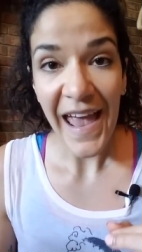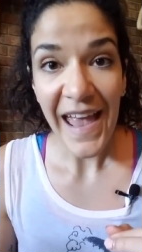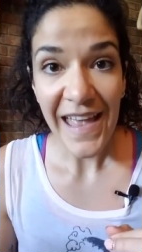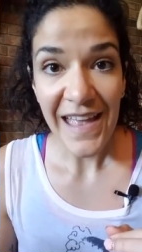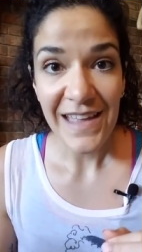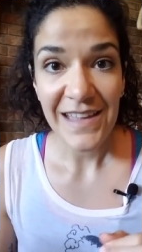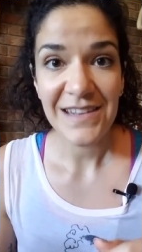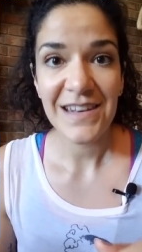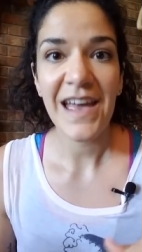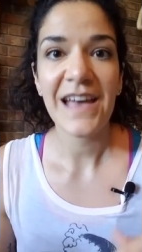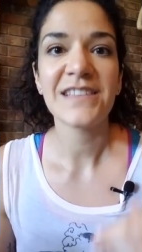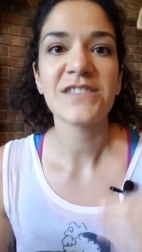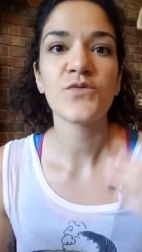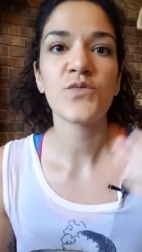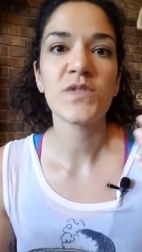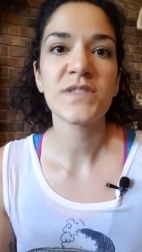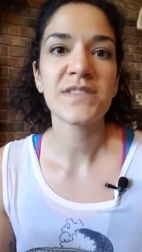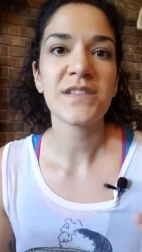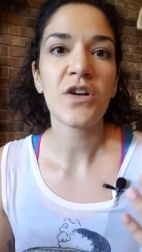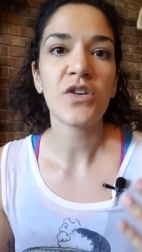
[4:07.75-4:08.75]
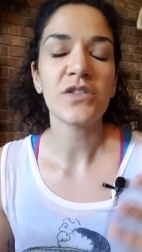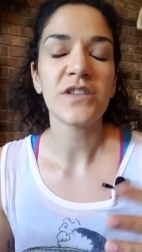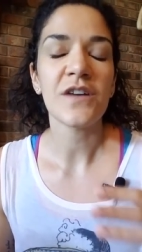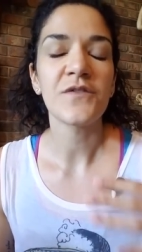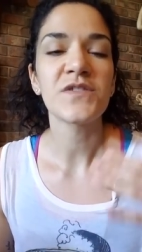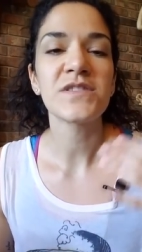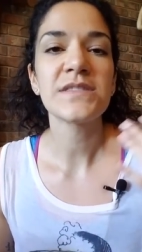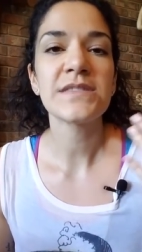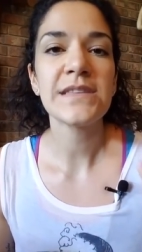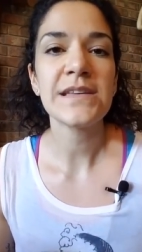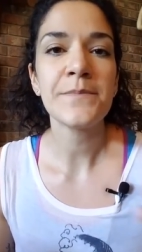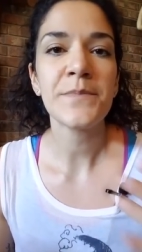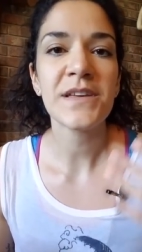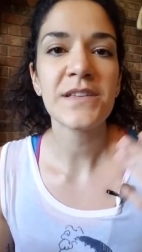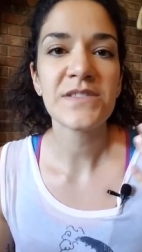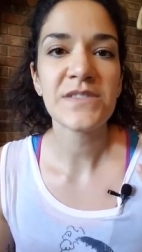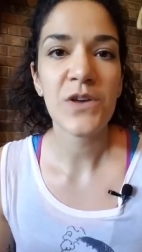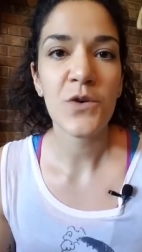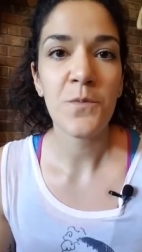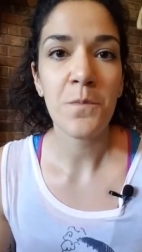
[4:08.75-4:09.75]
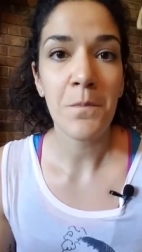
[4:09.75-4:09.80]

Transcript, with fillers: and as a result of sleeping so